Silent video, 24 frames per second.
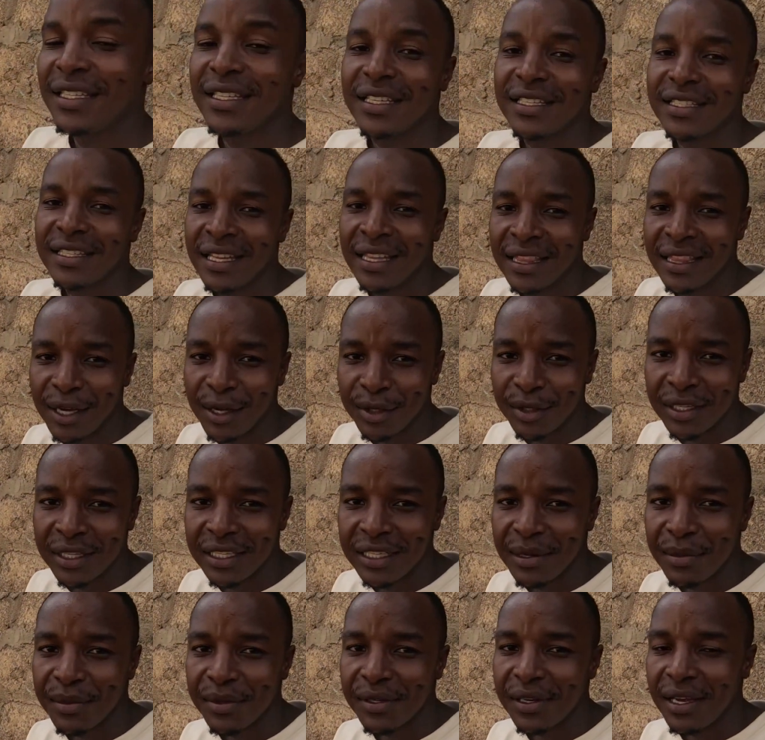
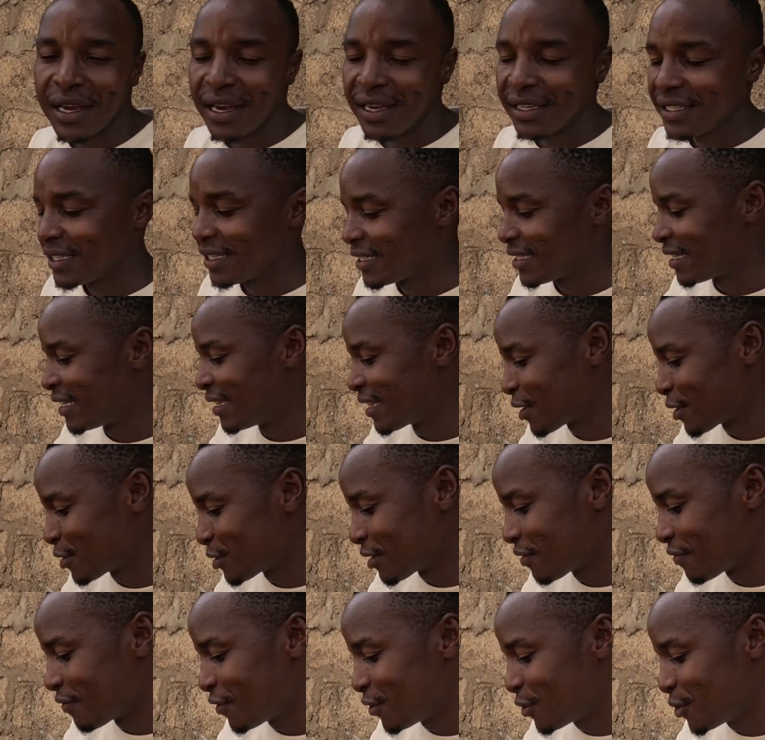
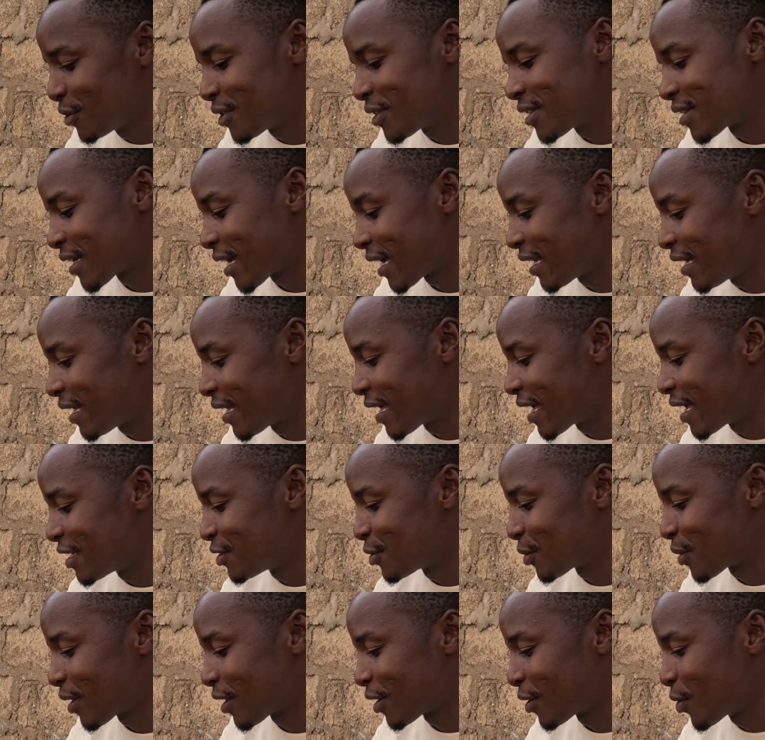16,000 views. Kindly, guys,
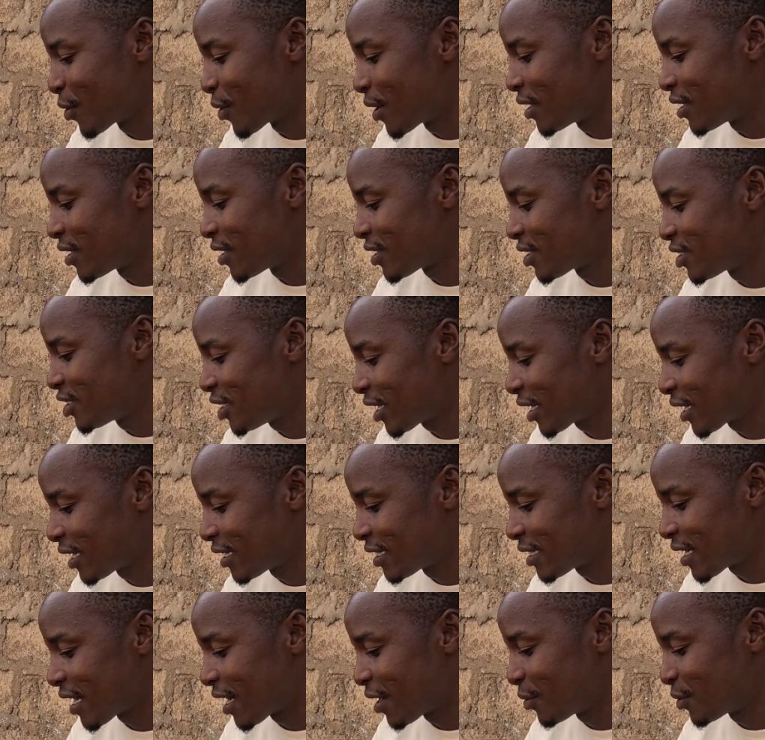you can go and check
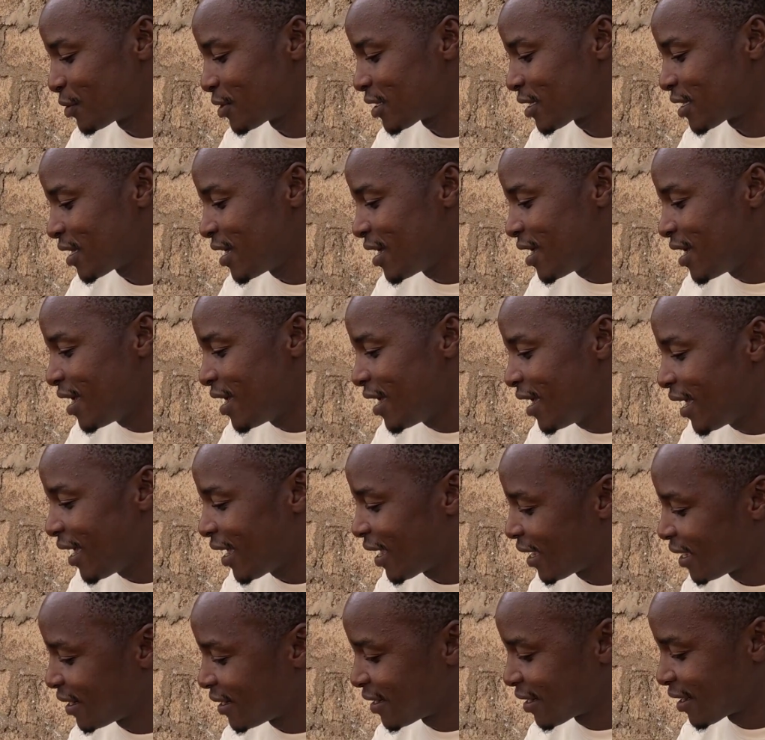it out
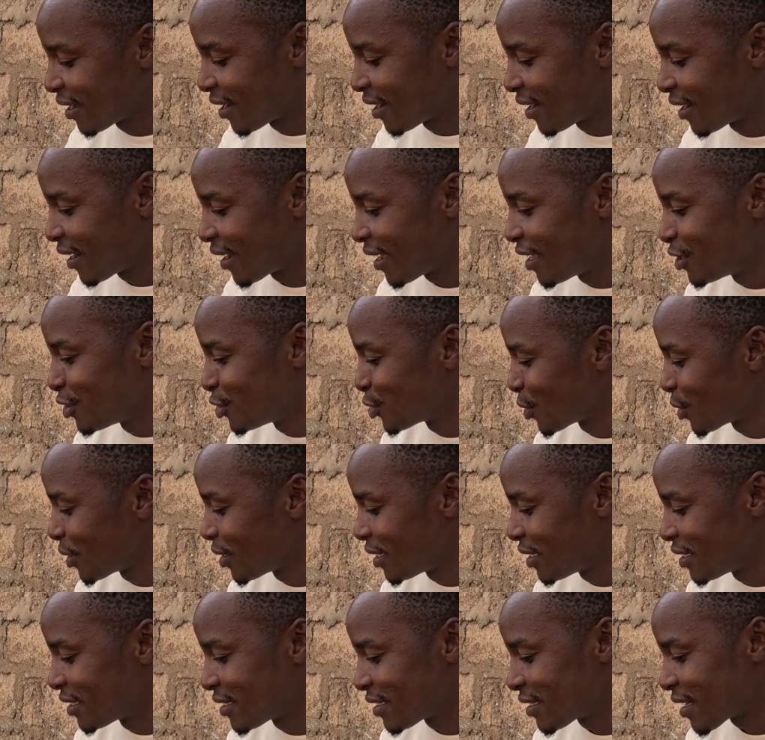and enjoy
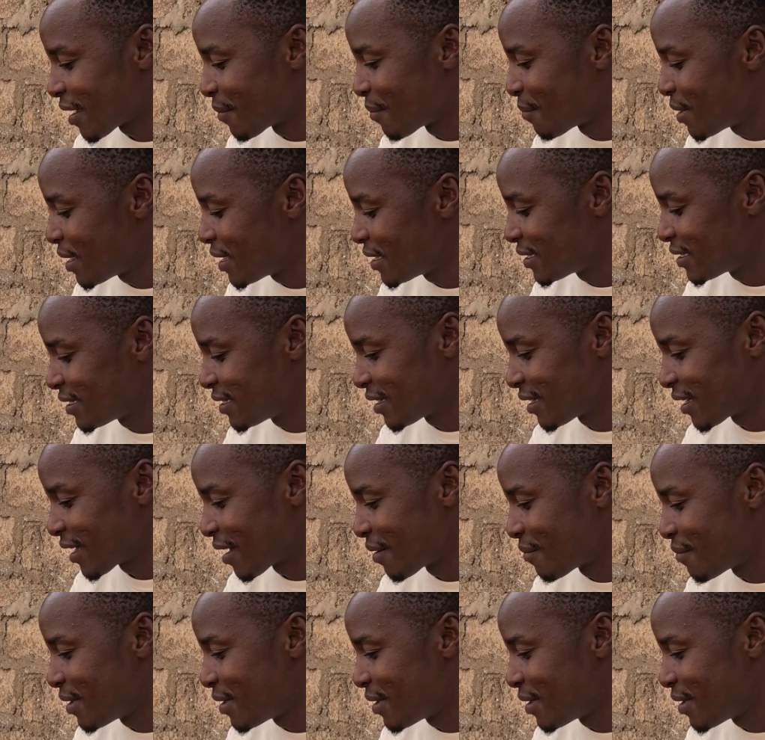this amazing